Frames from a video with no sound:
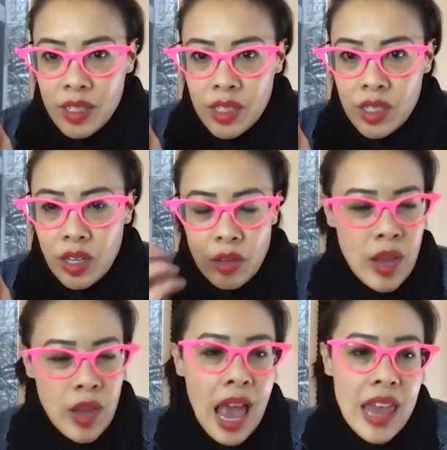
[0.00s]
So,
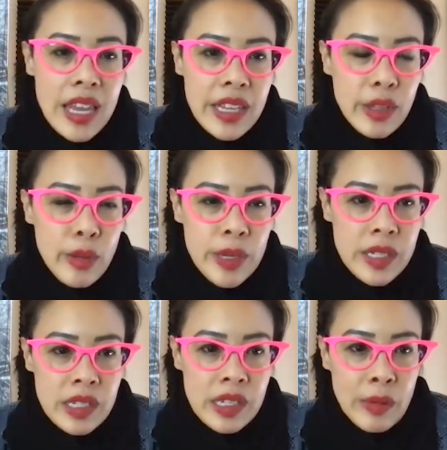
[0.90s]
and then the other
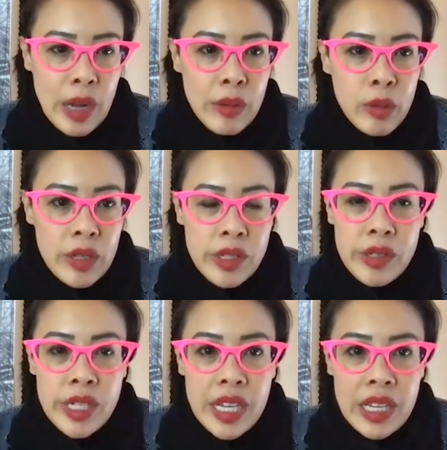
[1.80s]
piece is I, I will also
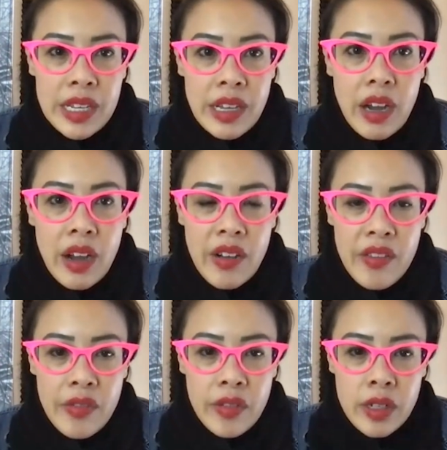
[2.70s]
say like
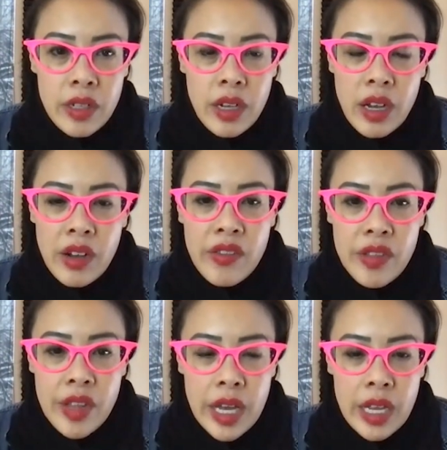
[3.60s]
of, of
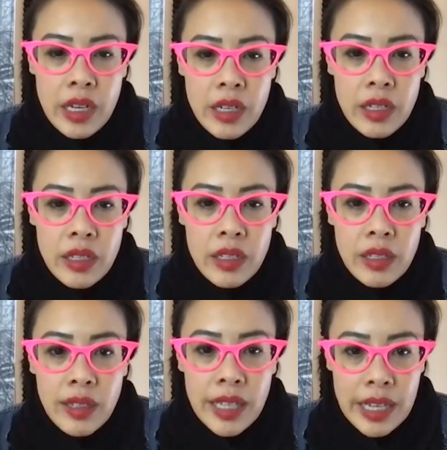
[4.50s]
that
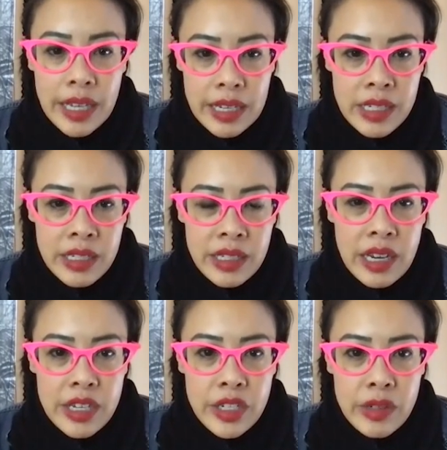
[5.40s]

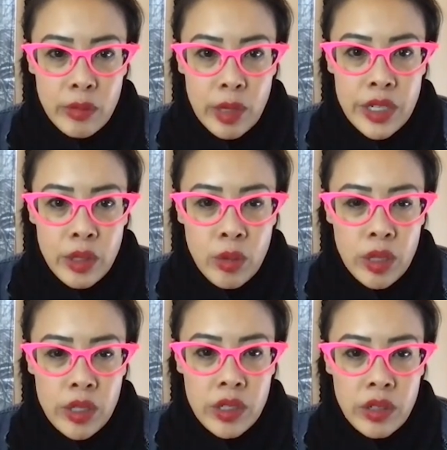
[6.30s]
list that I just read to you,
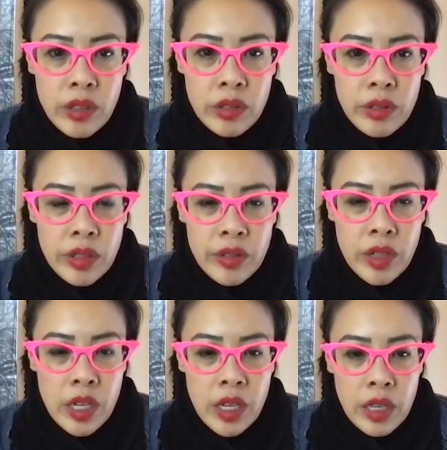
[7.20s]
one, two, three,
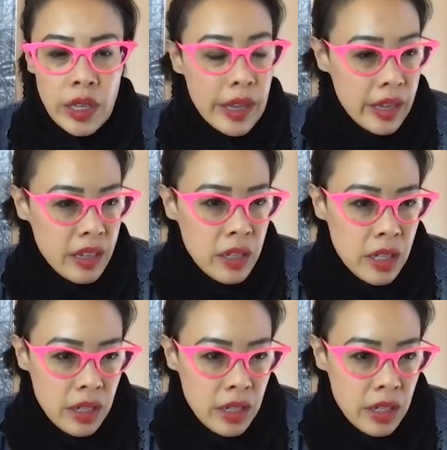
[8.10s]
like